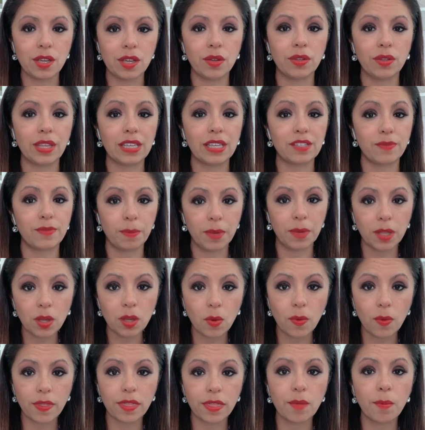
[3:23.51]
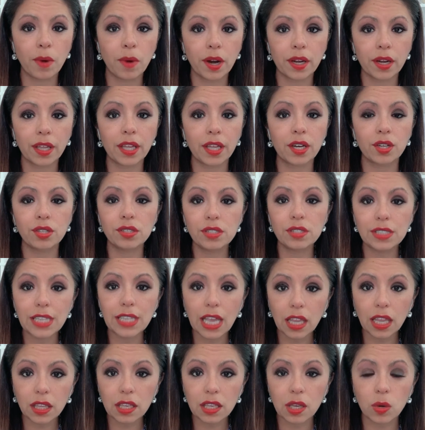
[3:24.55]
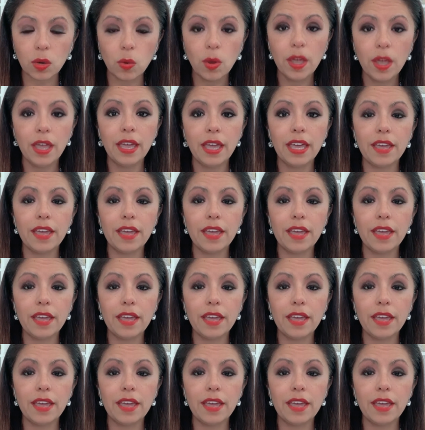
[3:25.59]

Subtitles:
you that's familiar with the market could tell you